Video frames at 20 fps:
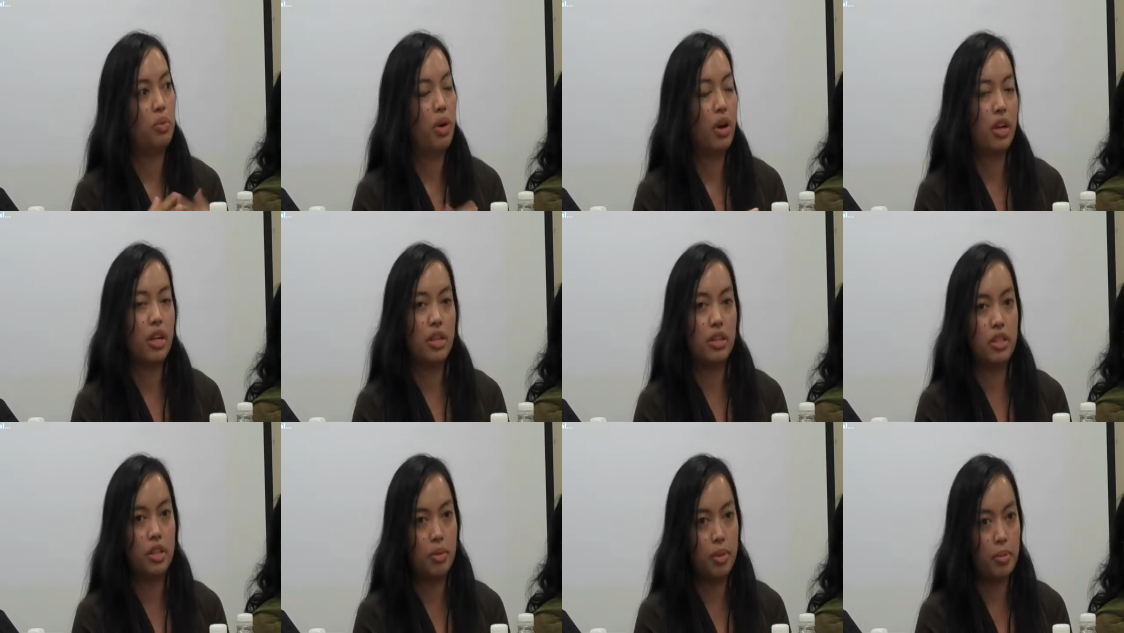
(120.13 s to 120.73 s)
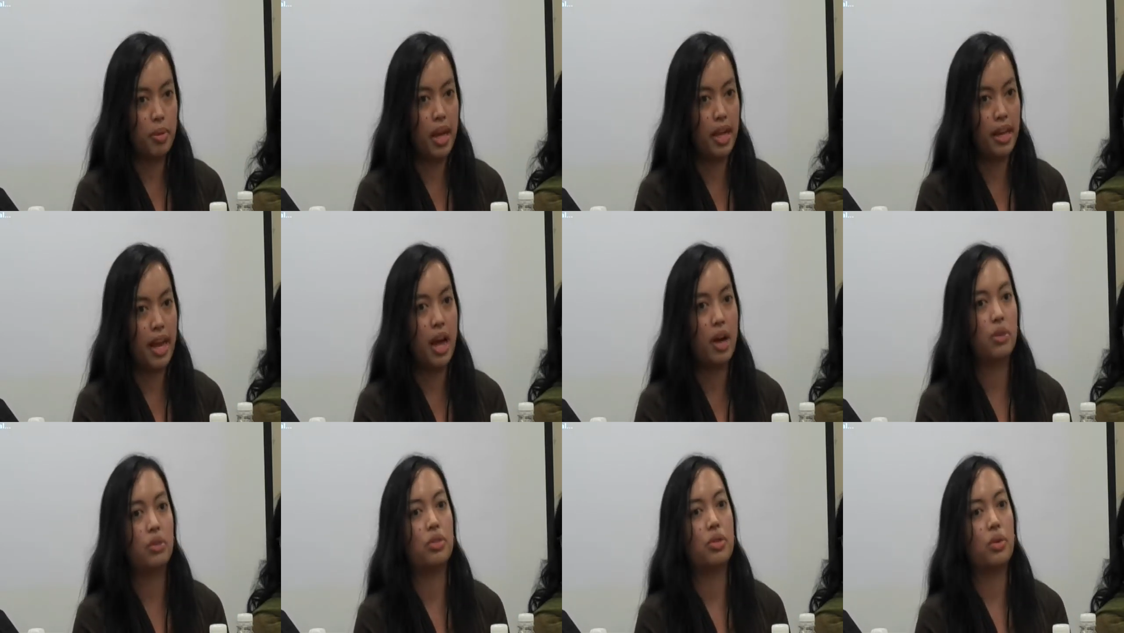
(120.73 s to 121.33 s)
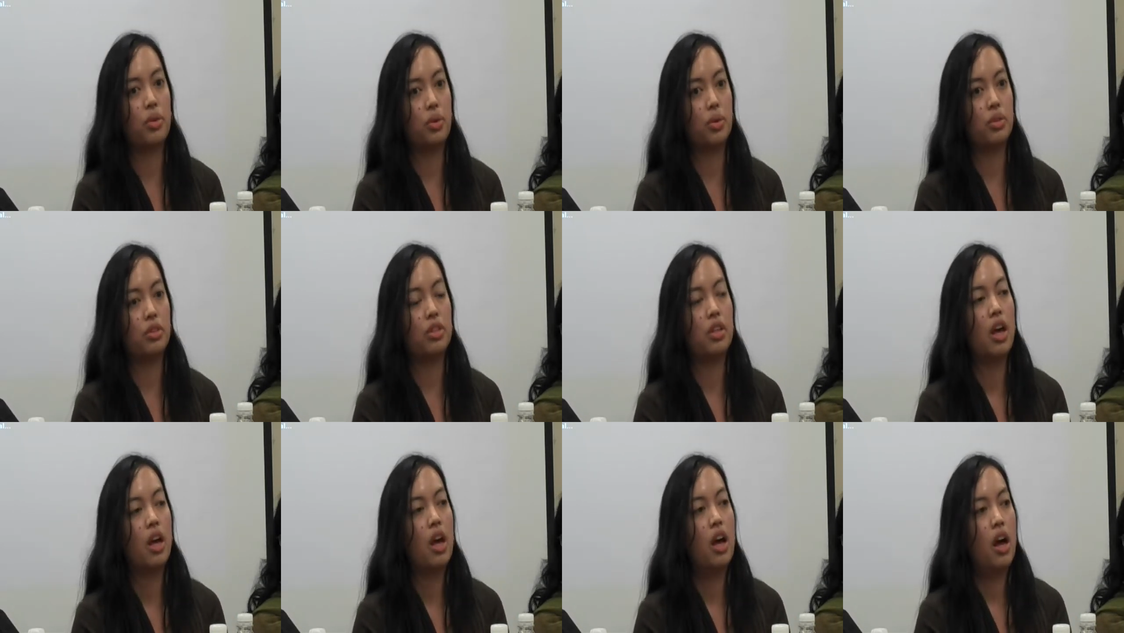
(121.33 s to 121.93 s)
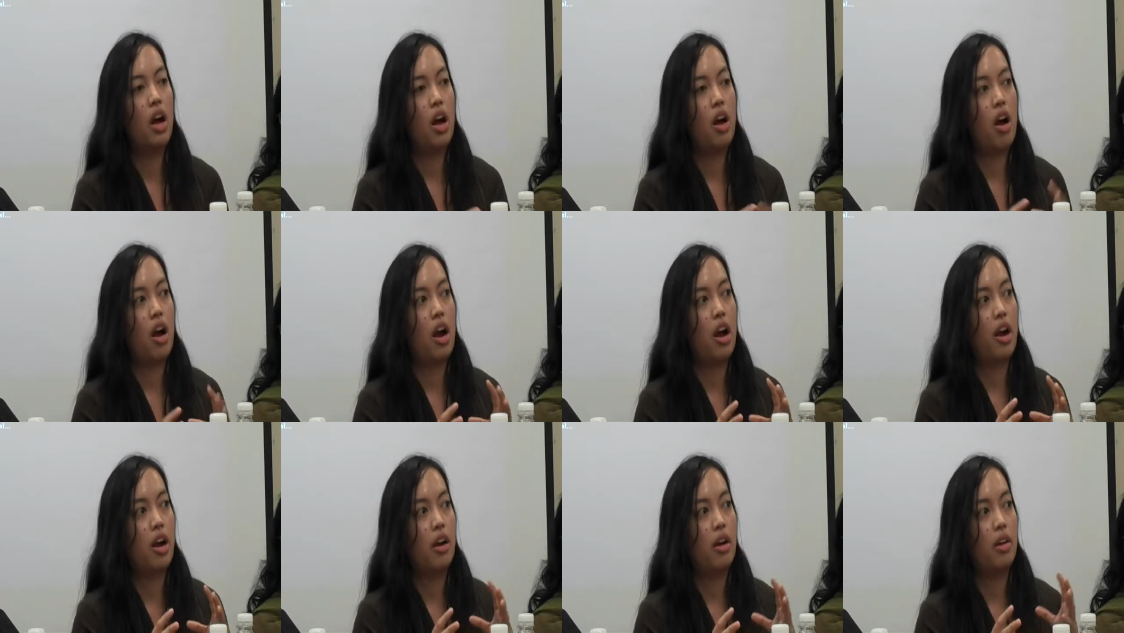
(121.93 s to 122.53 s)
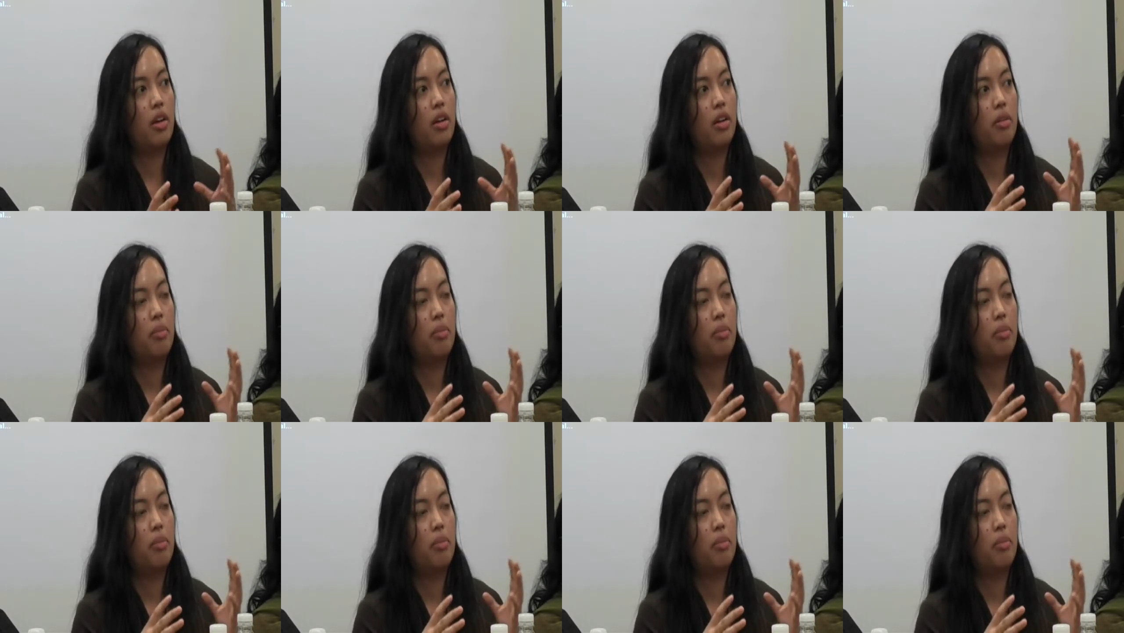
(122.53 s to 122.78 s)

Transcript: work in diplomat households are